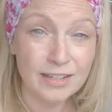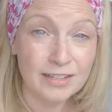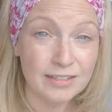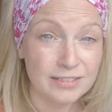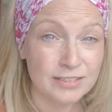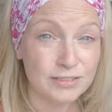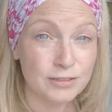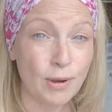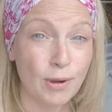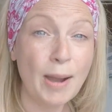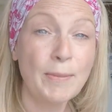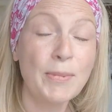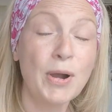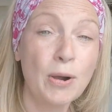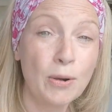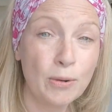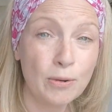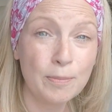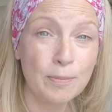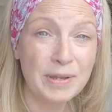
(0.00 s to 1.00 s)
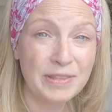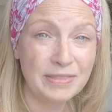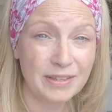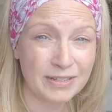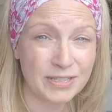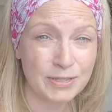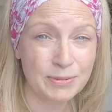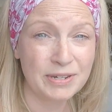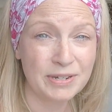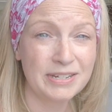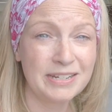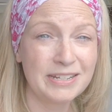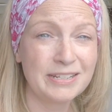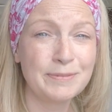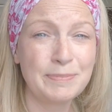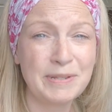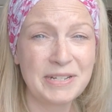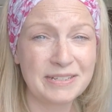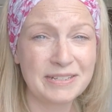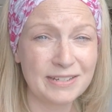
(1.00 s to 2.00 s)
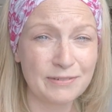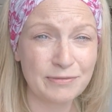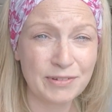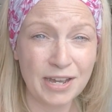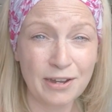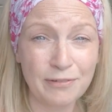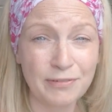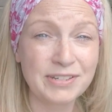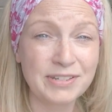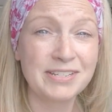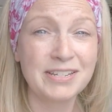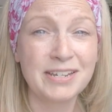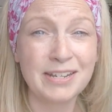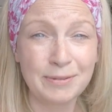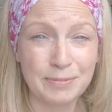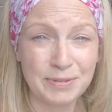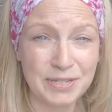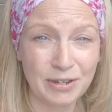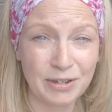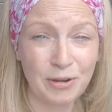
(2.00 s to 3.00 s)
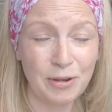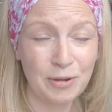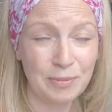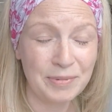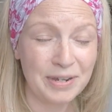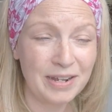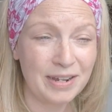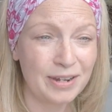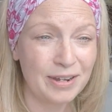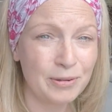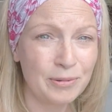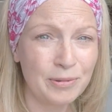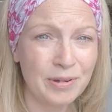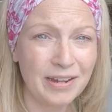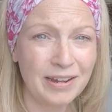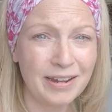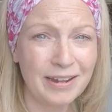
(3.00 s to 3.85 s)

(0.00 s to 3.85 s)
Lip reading: So I'm hoping that's what it is, because I've gaffer taped it up now.